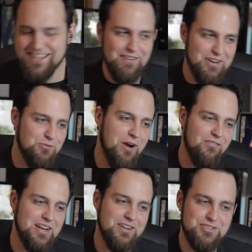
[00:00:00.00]
I've got to.
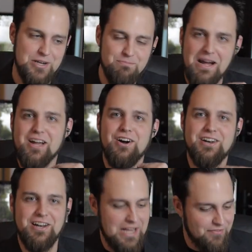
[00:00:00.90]
I've got to jump back
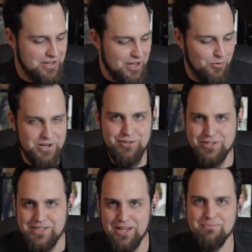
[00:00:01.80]
on at eleven now, Wendell,
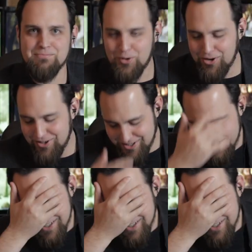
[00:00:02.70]
and tell them more.